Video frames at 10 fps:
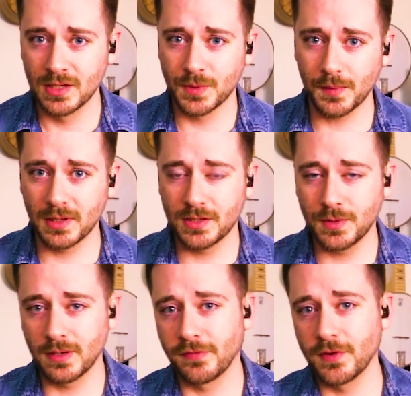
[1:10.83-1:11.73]
So what we're going to
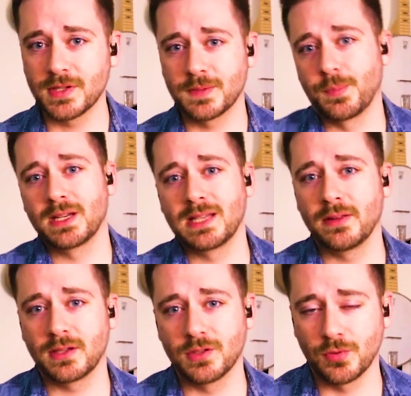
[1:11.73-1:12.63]
do here first is break
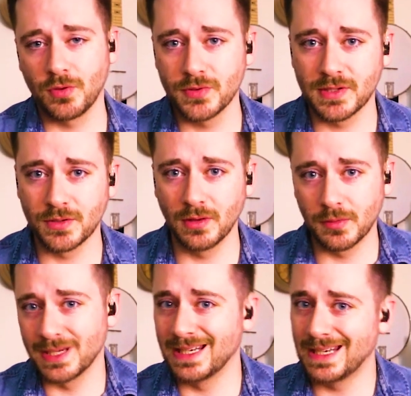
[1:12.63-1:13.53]
down the controls and do a
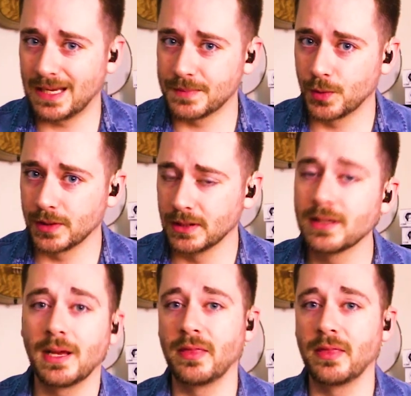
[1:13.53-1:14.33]
little bit of knob twiddling,